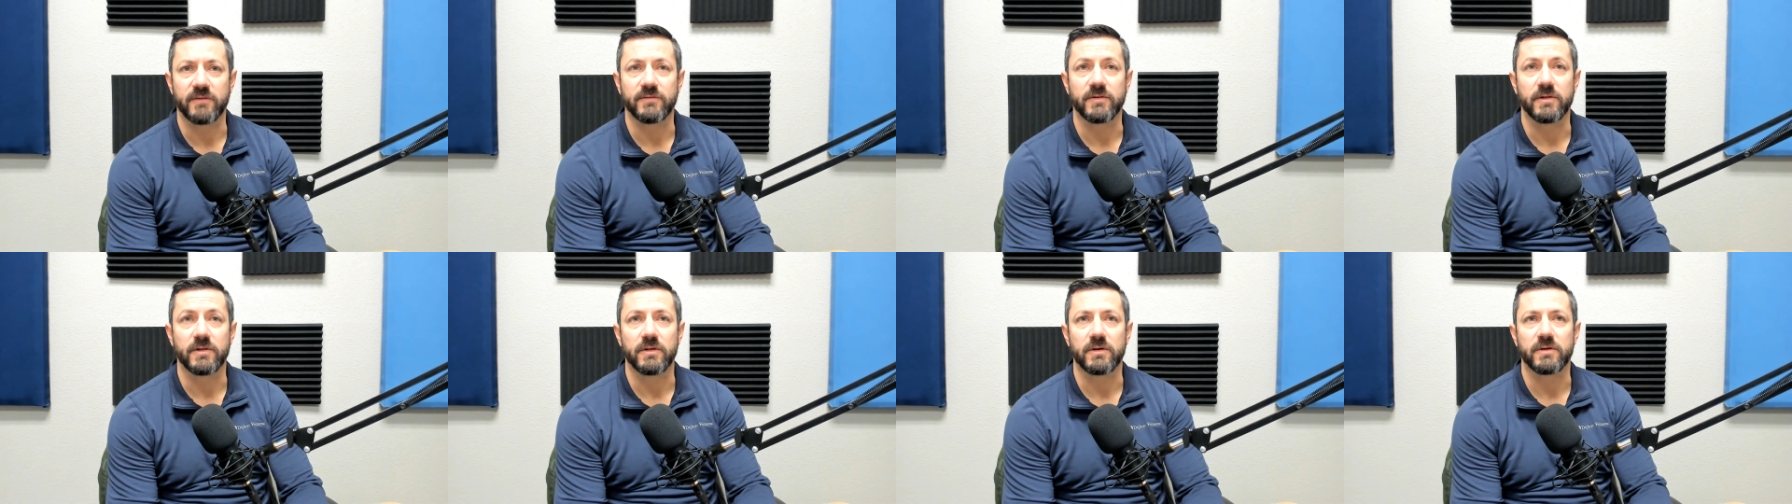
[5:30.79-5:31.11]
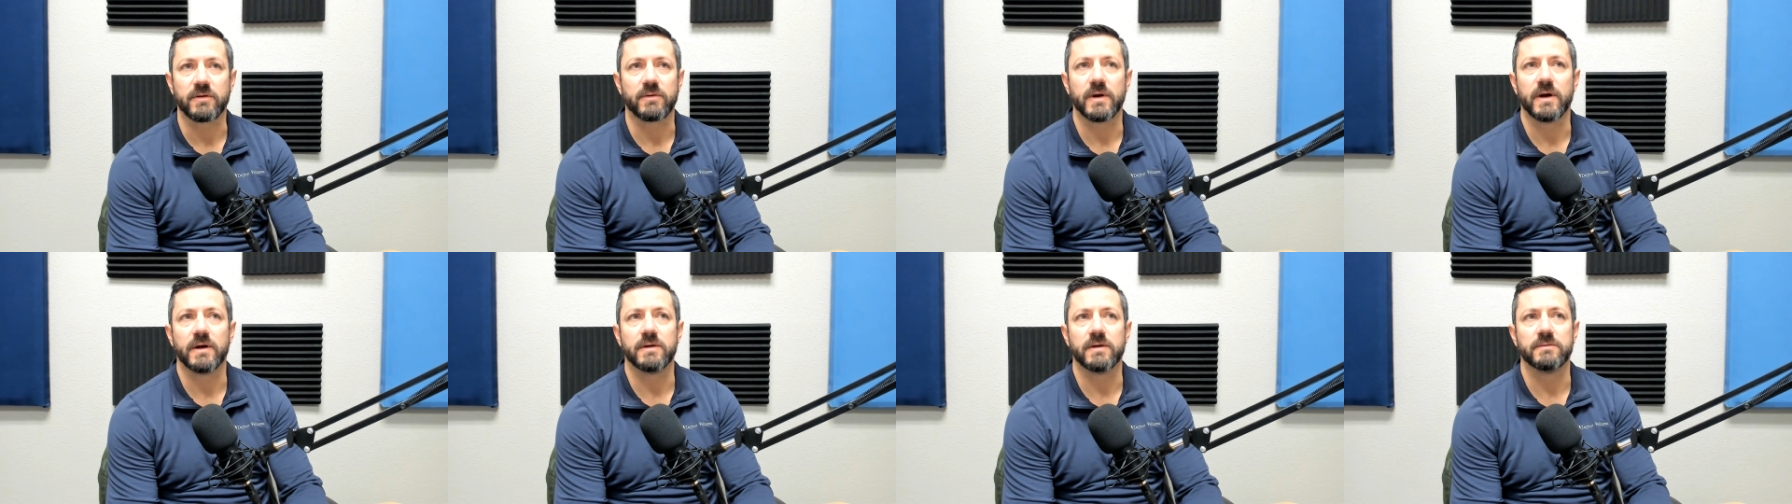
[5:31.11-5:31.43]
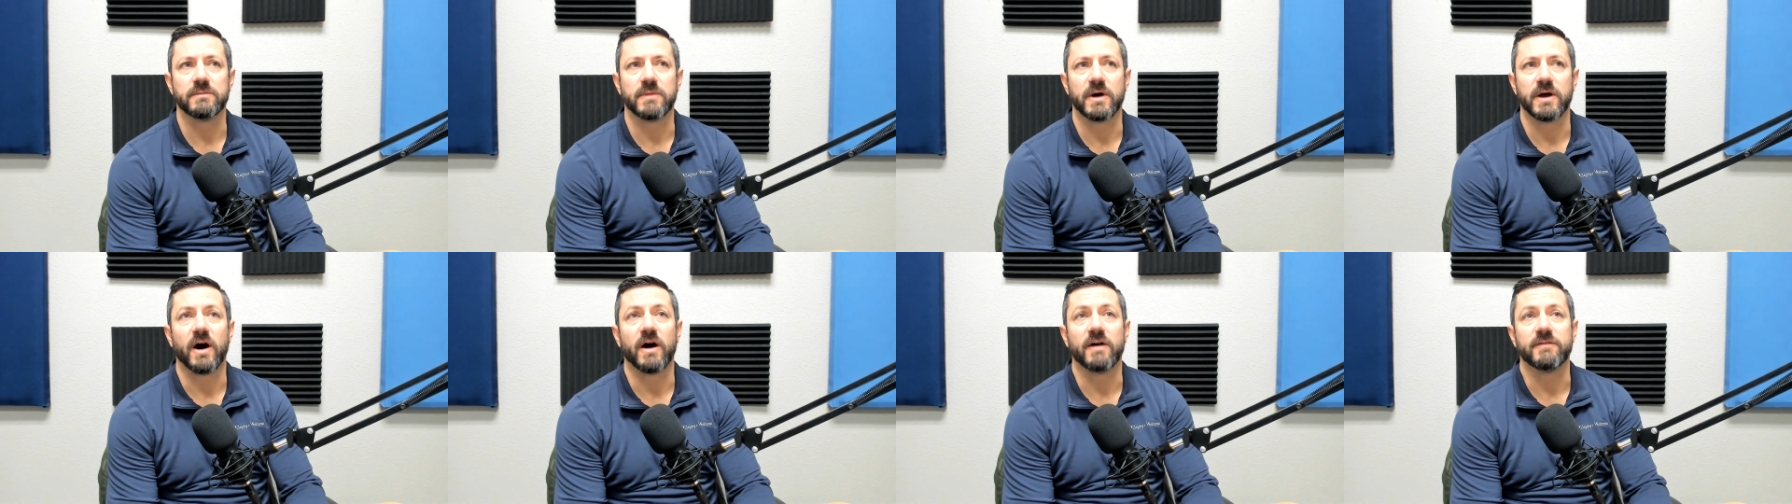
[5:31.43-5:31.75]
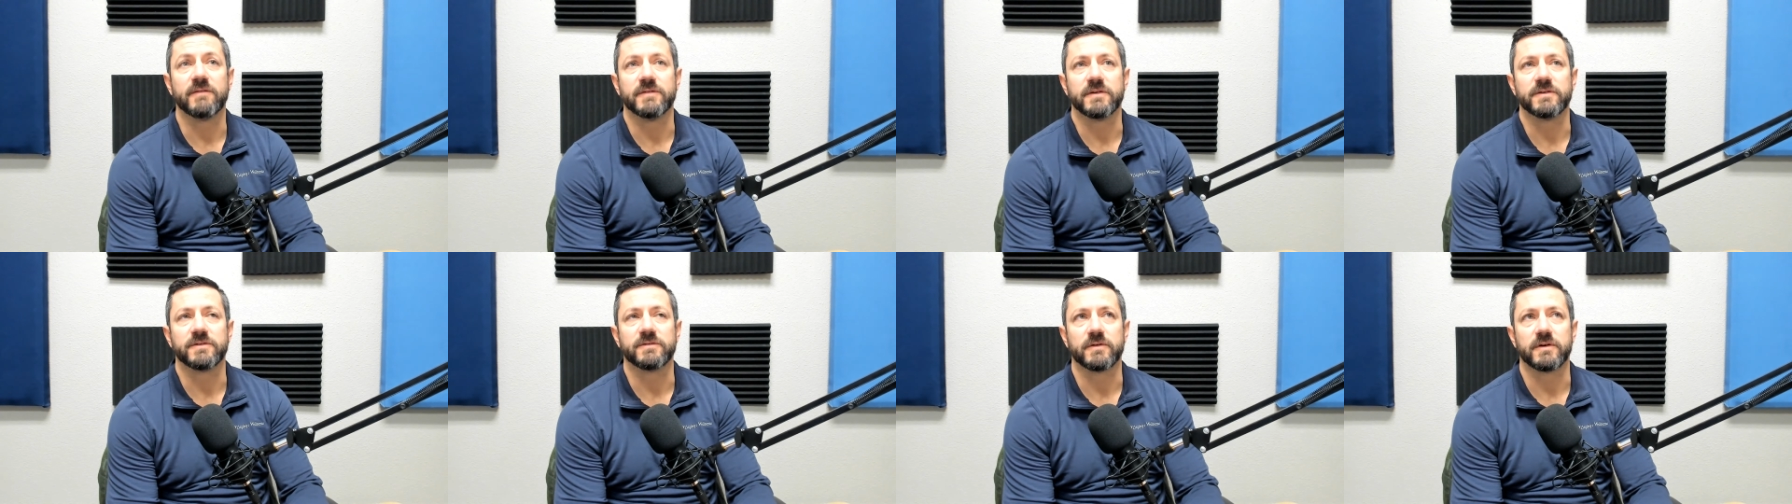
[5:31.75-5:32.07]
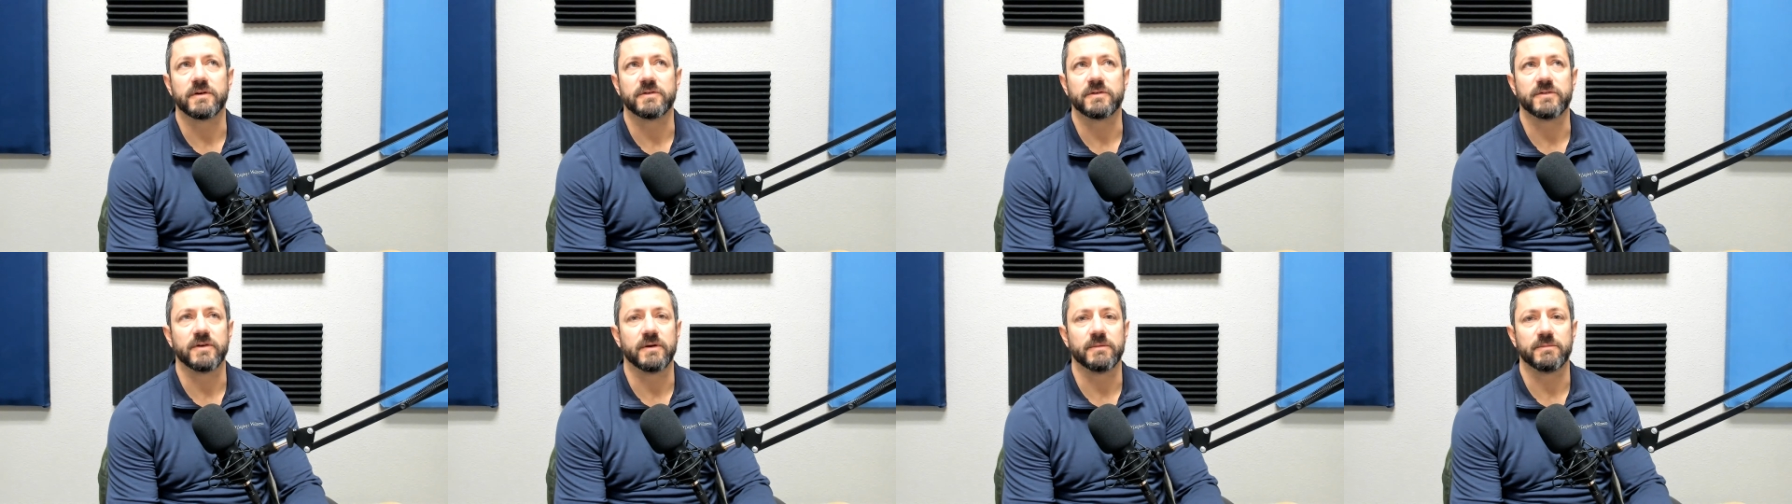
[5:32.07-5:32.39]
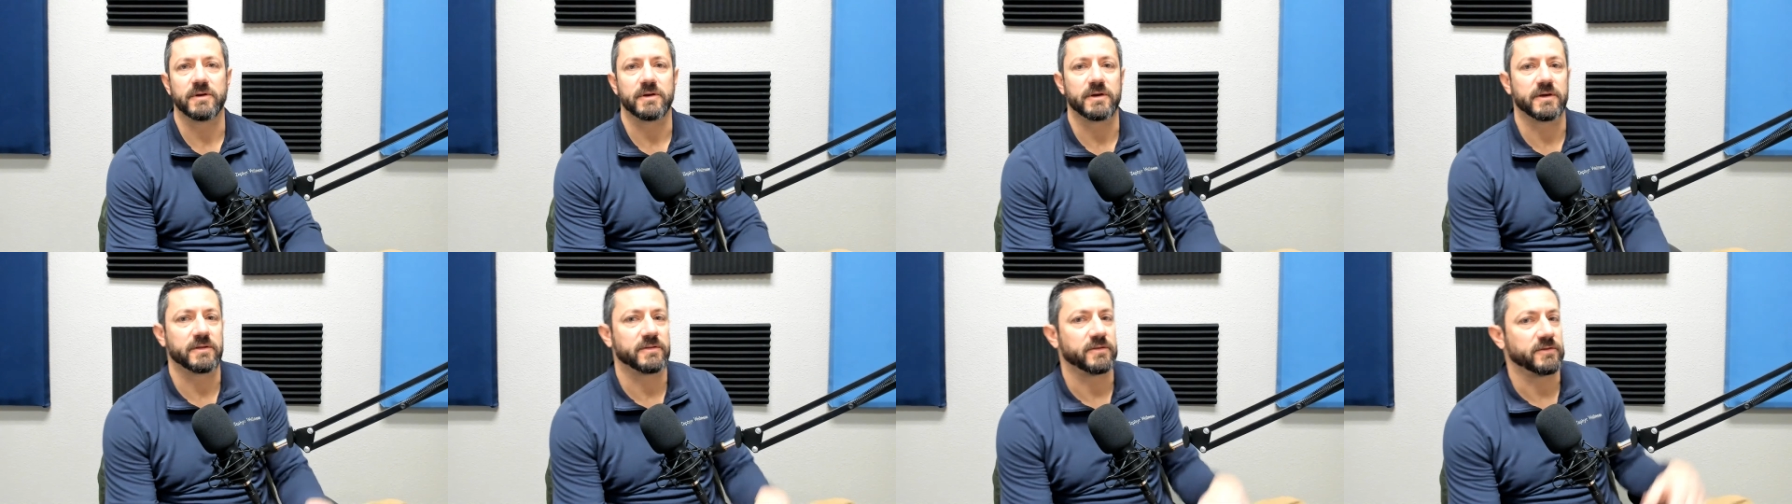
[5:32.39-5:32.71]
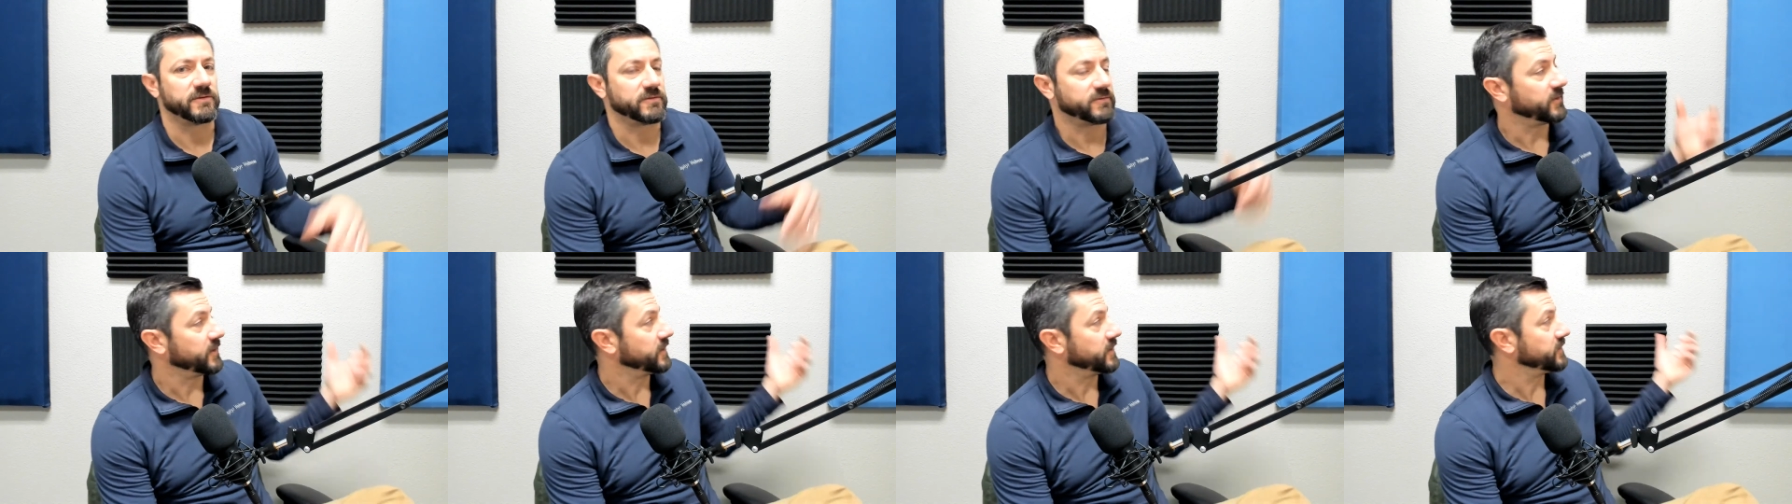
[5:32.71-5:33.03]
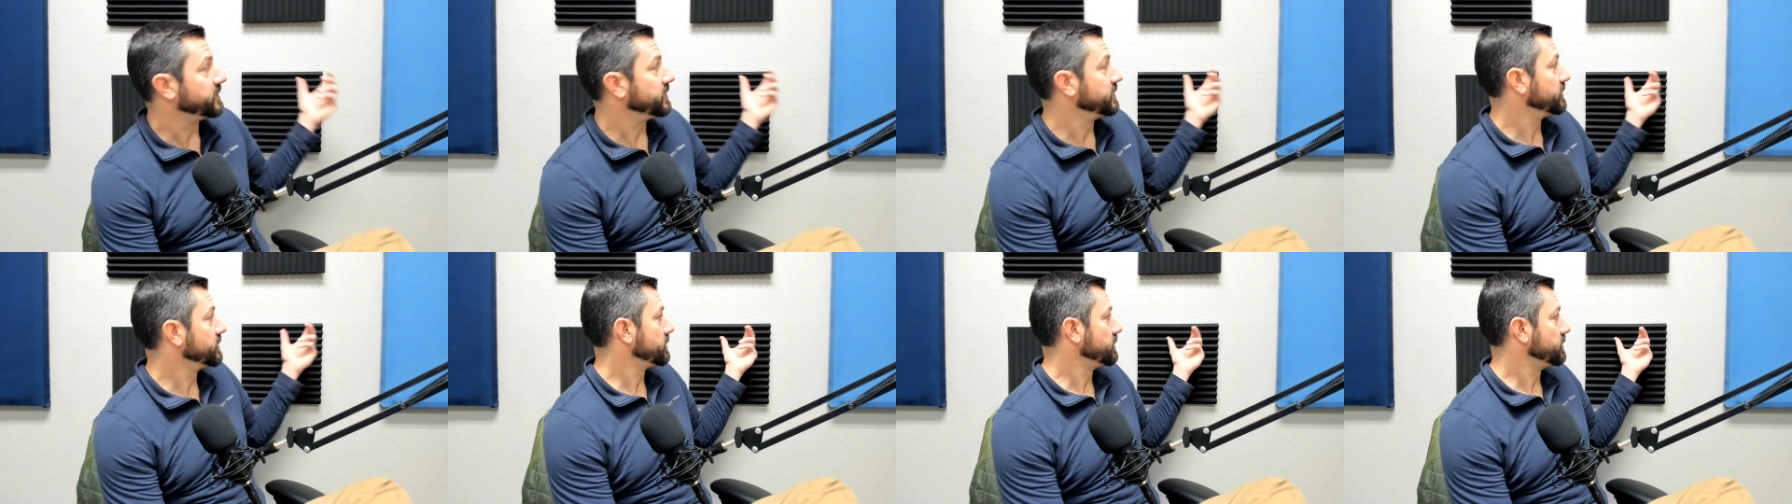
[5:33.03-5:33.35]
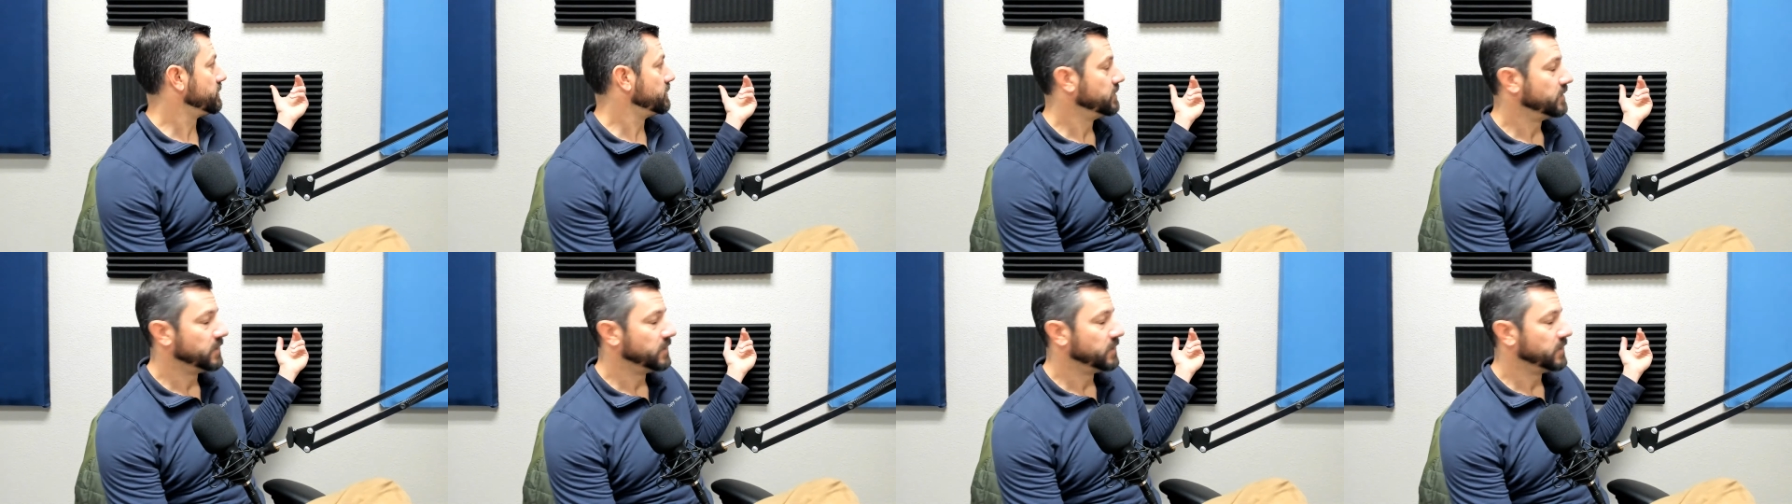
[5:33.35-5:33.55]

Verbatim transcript: I look around my office, for example. I got these fancy little,